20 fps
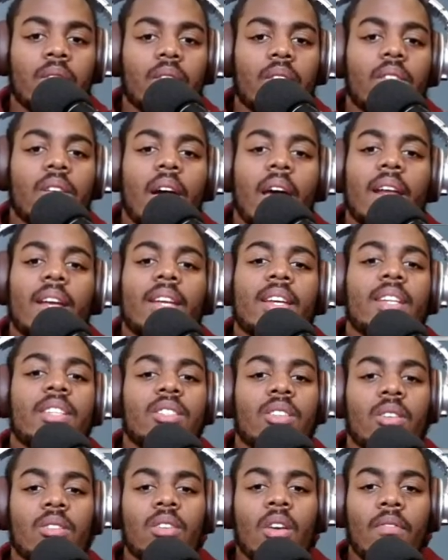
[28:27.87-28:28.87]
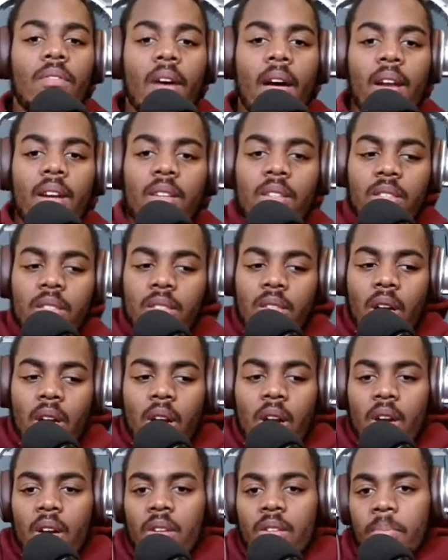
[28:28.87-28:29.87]
You got to get yourself out of
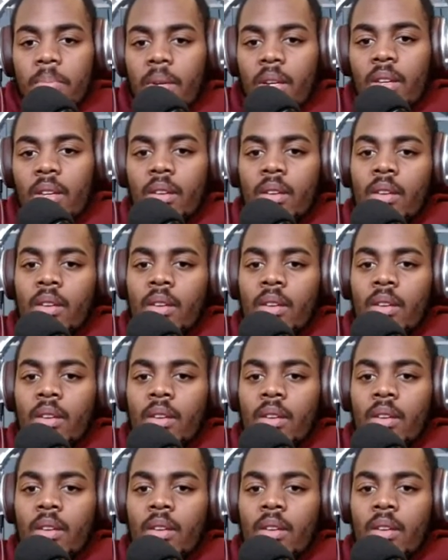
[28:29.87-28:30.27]
discouragement.